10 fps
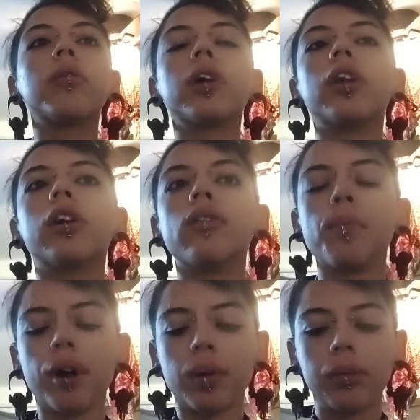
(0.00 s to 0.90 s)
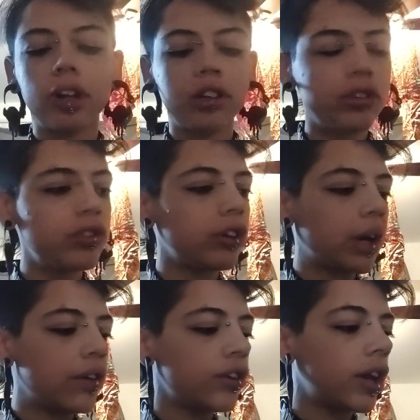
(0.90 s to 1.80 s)
Get it off the bottom lashes.
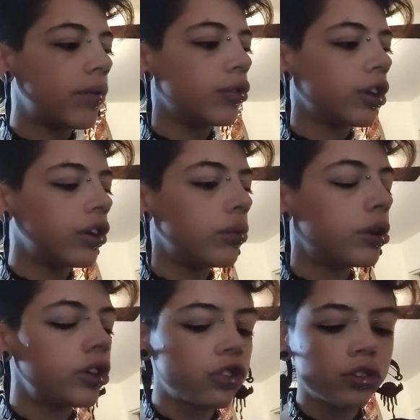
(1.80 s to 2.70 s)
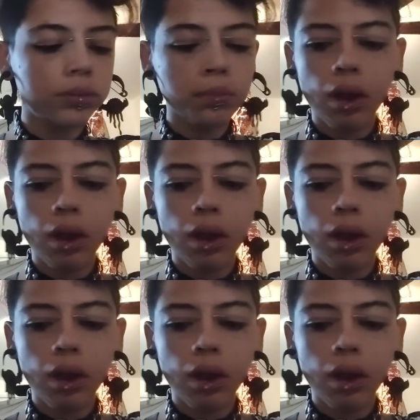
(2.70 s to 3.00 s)
Now I said I was gonna do blush.